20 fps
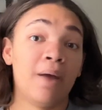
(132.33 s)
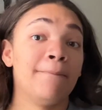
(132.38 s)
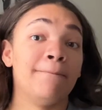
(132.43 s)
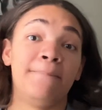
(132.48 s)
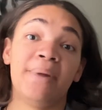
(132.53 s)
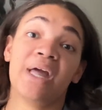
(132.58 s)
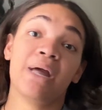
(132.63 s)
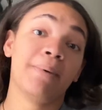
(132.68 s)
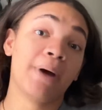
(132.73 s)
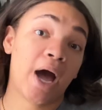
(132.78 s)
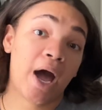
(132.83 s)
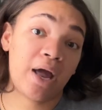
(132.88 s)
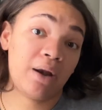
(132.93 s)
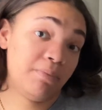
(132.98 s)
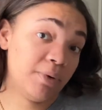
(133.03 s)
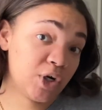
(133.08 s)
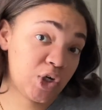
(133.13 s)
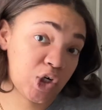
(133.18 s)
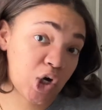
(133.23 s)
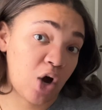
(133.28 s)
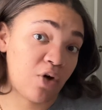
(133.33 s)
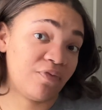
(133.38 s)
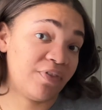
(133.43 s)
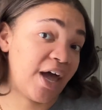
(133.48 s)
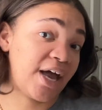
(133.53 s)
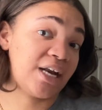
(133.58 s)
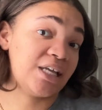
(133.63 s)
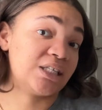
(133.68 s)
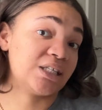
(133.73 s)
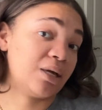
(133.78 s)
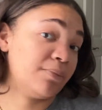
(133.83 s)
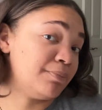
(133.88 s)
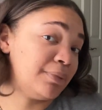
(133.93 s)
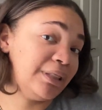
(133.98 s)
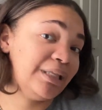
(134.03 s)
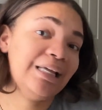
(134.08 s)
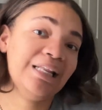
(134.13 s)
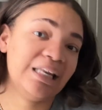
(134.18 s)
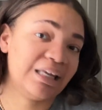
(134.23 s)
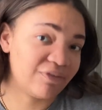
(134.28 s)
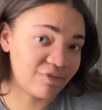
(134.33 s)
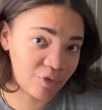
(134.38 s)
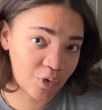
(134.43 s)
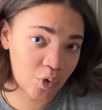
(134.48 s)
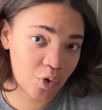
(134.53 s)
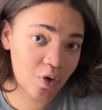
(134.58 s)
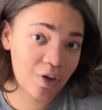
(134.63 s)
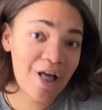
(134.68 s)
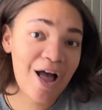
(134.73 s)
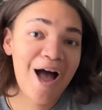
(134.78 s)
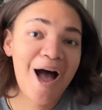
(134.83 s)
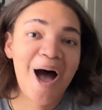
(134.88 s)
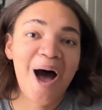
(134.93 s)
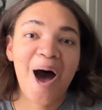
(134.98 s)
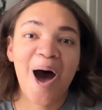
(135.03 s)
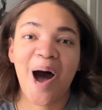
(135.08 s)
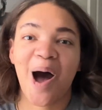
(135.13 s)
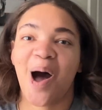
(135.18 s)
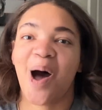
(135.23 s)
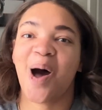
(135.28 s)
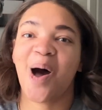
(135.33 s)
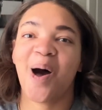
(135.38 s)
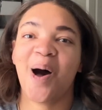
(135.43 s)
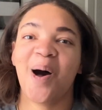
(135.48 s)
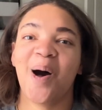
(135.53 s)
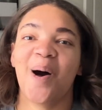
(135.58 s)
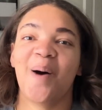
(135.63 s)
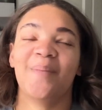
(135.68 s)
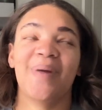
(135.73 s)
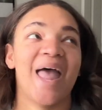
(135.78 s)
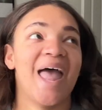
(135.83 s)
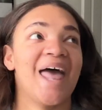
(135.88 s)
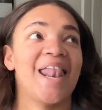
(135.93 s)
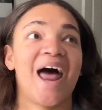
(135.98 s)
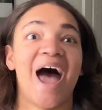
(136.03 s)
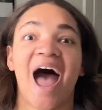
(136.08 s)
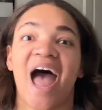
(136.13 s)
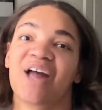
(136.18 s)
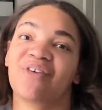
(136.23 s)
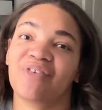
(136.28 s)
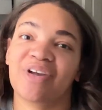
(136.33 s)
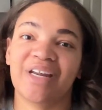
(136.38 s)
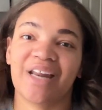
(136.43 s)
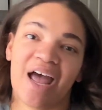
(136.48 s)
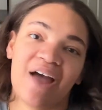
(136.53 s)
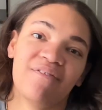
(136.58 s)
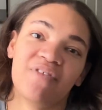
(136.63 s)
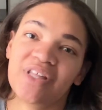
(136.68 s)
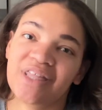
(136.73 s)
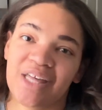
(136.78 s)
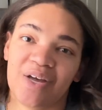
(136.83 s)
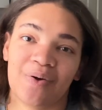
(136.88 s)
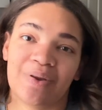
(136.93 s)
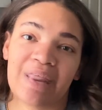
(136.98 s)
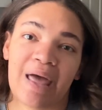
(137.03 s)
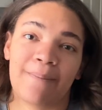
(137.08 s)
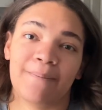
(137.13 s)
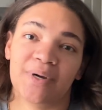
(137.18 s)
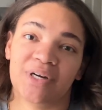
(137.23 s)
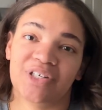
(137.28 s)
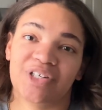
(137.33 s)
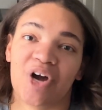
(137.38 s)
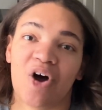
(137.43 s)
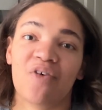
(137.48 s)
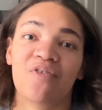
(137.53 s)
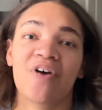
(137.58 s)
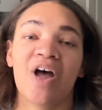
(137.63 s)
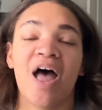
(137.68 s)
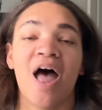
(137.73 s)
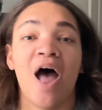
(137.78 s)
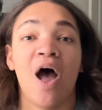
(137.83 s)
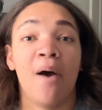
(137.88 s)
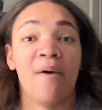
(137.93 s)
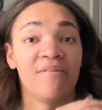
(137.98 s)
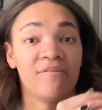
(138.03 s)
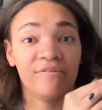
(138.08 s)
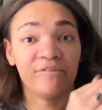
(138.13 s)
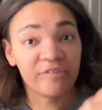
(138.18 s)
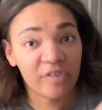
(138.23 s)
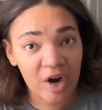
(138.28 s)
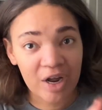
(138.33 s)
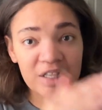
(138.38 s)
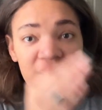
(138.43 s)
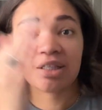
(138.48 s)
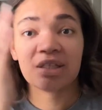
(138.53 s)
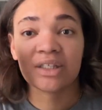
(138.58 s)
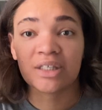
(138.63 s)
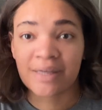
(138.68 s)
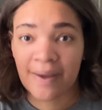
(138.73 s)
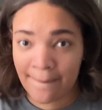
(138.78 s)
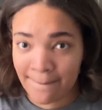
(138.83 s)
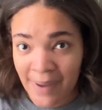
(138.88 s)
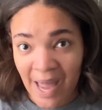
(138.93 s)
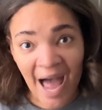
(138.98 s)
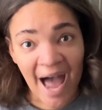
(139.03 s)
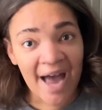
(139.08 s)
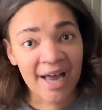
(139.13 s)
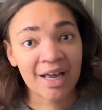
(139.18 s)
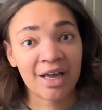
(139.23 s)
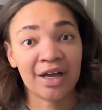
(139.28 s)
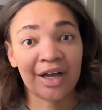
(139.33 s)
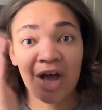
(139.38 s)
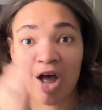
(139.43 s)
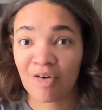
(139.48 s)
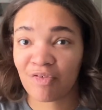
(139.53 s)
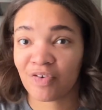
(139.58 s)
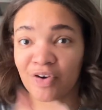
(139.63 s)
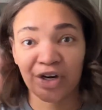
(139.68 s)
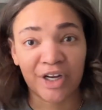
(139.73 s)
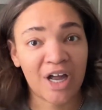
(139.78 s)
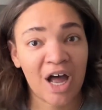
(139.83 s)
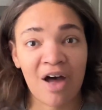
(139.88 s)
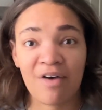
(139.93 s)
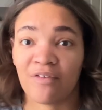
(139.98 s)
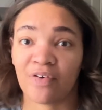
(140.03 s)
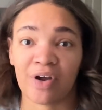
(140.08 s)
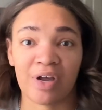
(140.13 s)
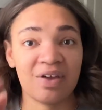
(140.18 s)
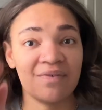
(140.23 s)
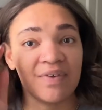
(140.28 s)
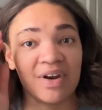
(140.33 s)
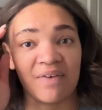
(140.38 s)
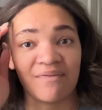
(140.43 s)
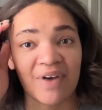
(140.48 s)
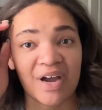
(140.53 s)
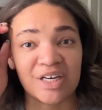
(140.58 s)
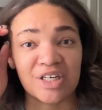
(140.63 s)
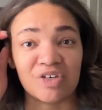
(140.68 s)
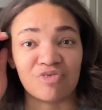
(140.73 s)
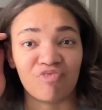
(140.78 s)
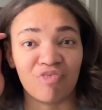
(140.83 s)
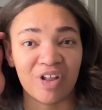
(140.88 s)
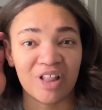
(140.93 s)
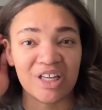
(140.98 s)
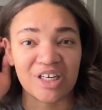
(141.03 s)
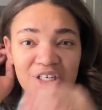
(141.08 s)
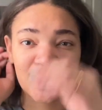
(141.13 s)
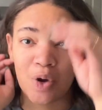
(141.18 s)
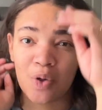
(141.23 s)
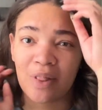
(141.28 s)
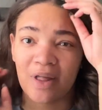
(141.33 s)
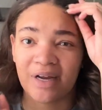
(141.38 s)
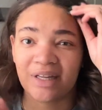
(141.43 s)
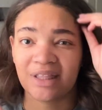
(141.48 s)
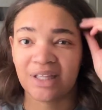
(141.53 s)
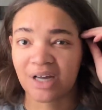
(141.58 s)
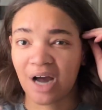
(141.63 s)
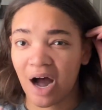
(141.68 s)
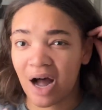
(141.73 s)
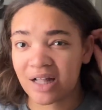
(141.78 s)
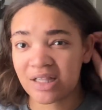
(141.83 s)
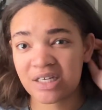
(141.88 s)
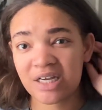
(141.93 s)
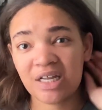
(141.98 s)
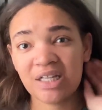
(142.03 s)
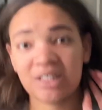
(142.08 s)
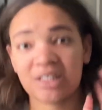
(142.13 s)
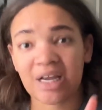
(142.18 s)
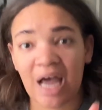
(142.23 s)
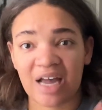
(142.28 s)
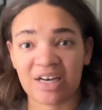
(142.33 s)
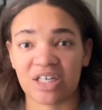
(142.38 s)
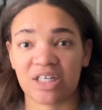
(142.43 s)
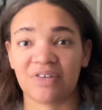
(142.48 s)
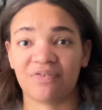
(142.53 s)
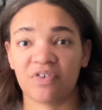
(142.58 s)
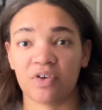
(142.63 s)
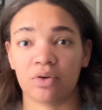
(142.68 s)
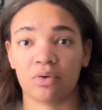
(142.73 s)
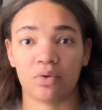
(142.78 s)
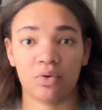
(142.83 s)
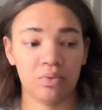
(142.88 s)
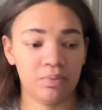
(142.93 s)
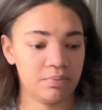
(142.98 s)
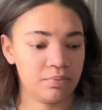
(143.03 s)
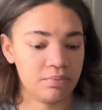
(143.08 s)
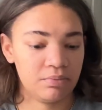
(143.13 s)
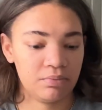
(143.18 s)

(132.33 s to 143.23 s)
big behind bookshelf that is completely full. And I read everything on that bookshelf, front to back, cover to cover. Even if I really don't like the content, I just feel